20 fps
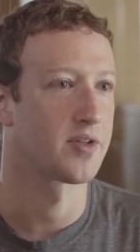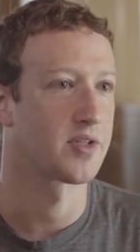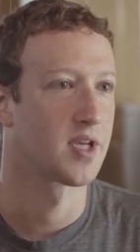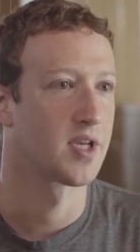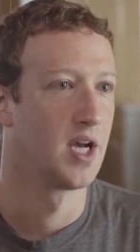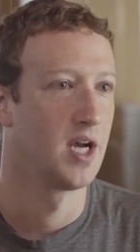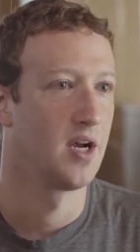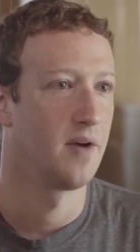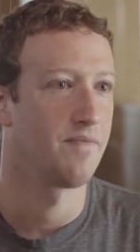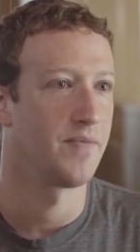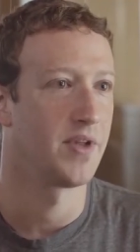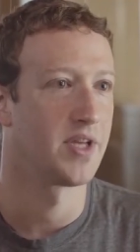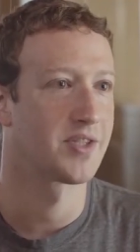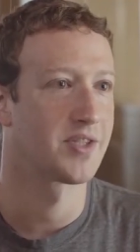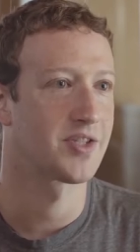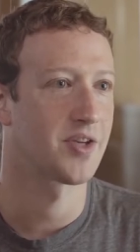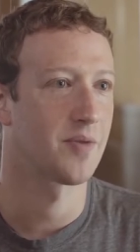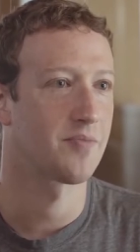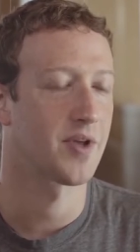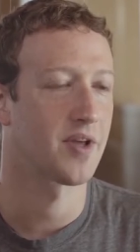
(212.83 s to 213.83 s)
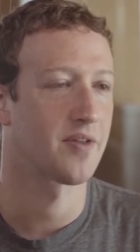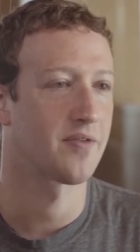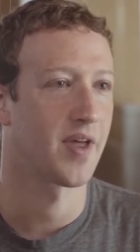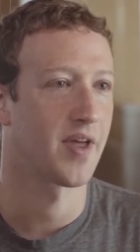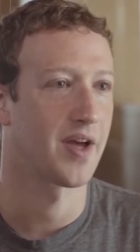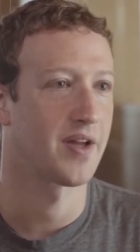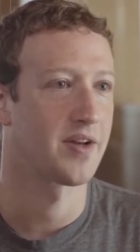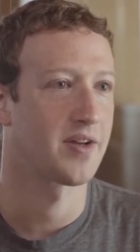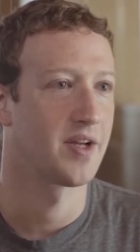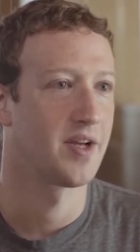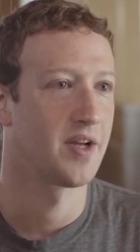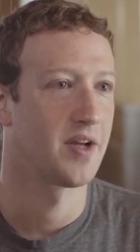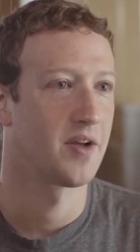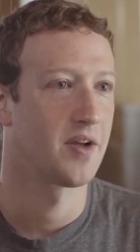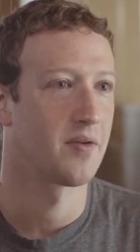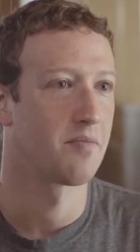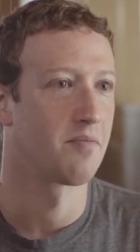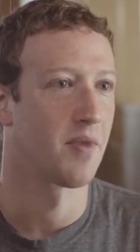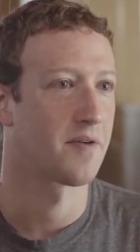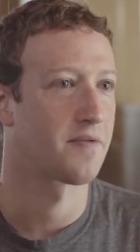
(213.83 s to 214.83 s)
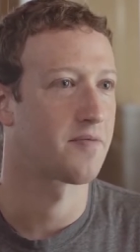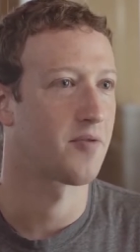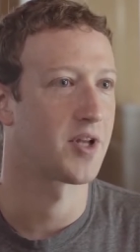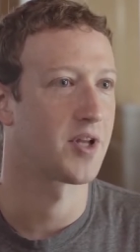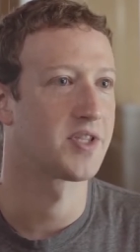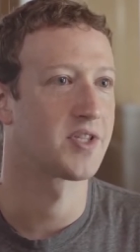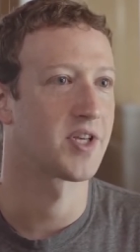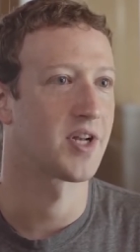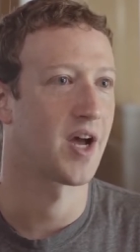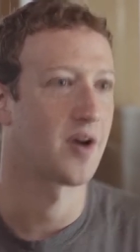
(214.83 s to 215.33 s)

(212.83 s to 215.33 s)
In 2020, the year we were all supposed to